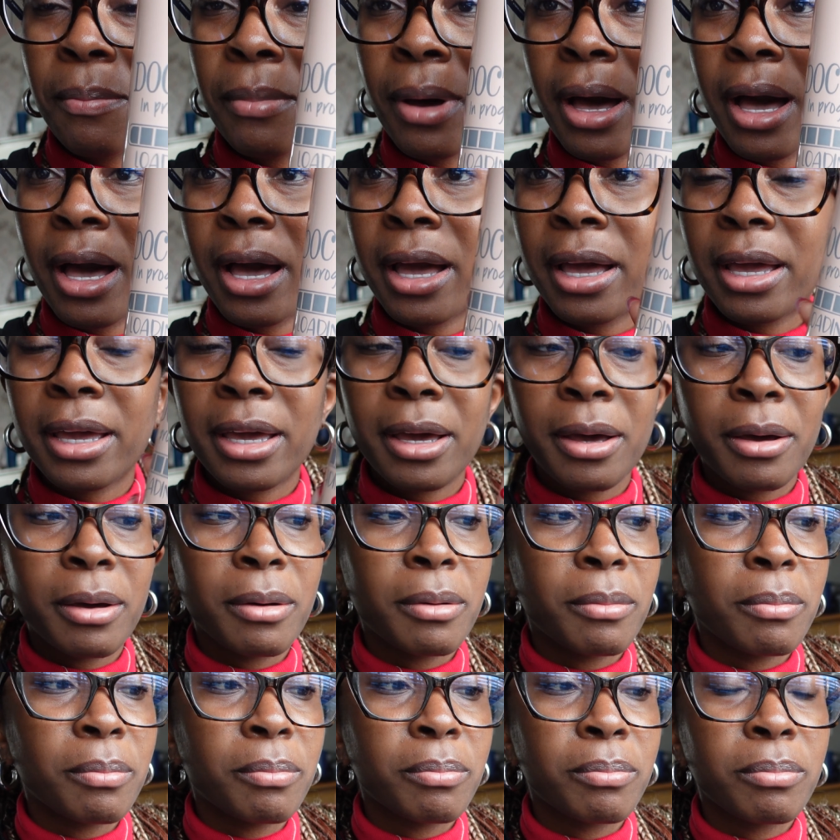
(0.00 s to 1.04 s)
my
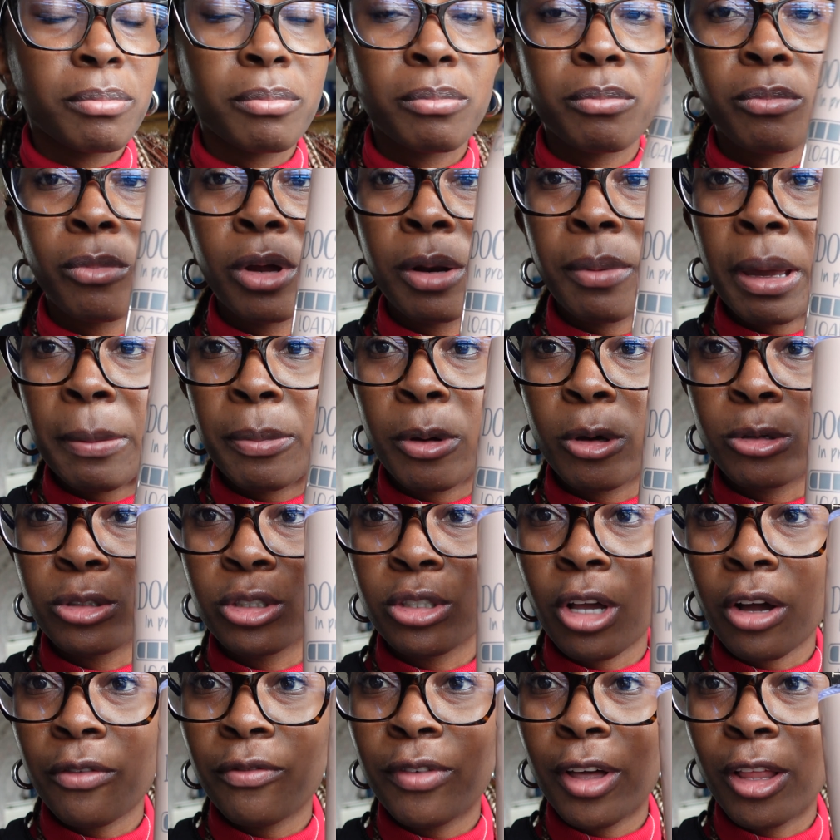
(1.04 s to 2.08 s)
one of my
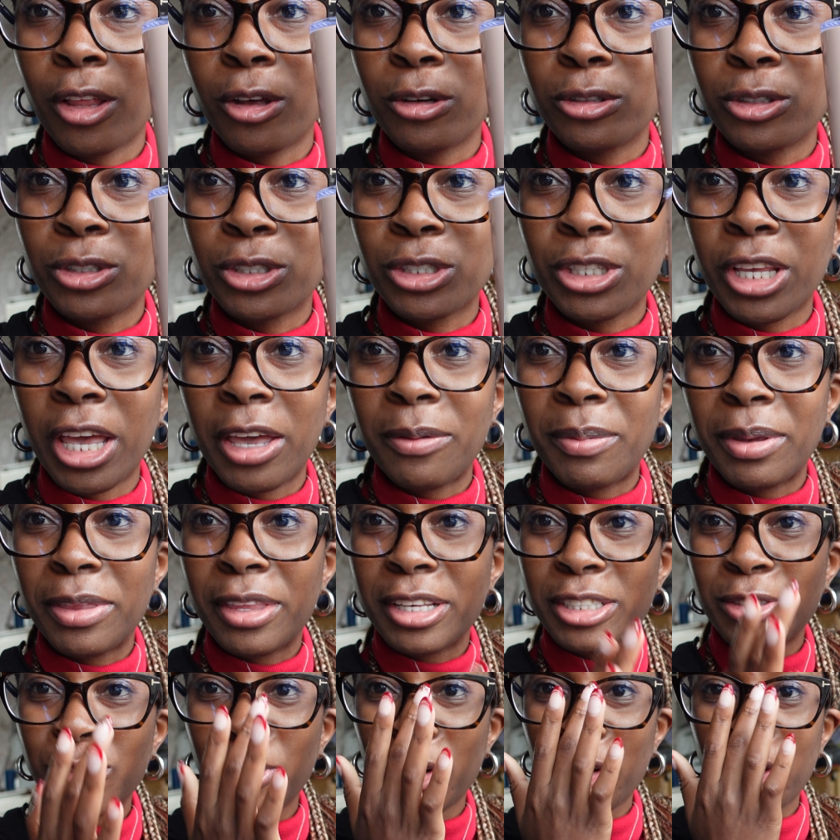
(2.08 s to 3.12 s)
postdoc fellows gave me
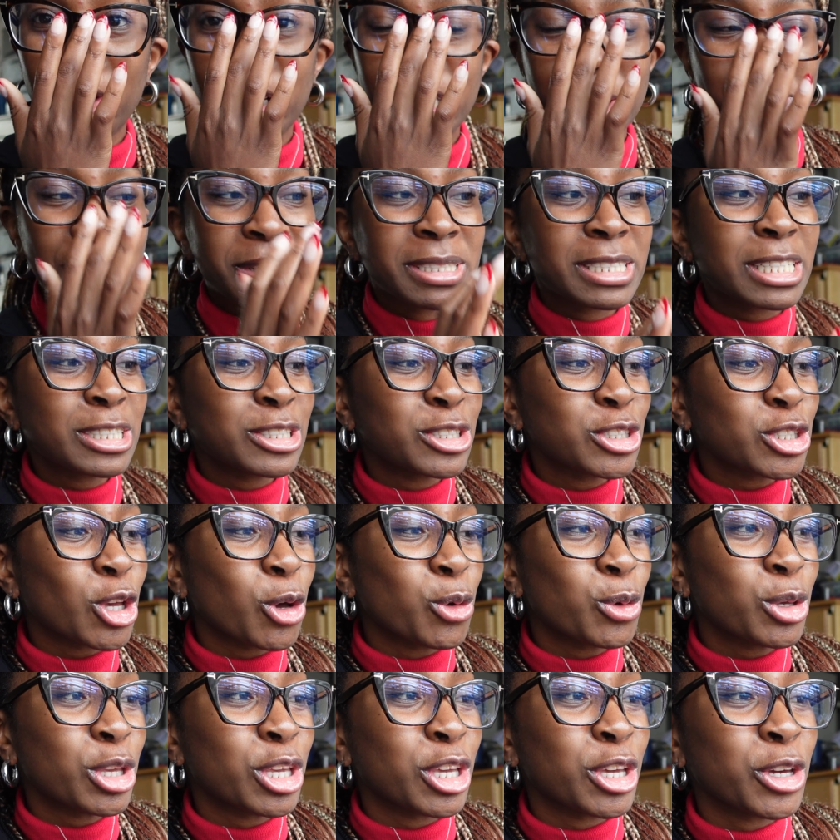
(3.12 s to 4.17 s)
this for Christmas. It's
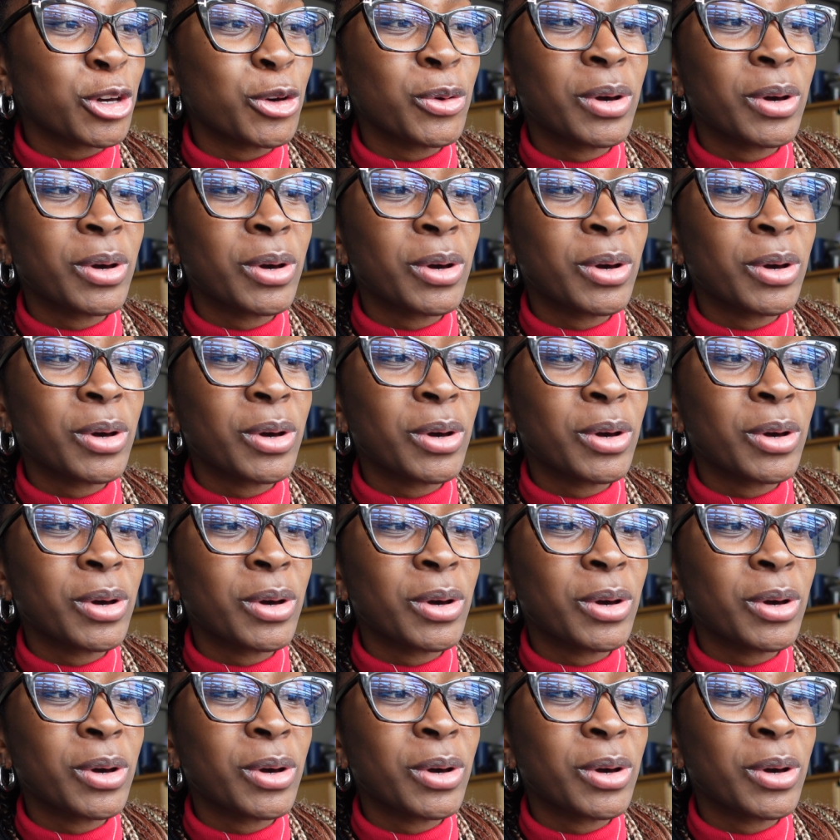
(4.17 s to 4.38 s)
so cute.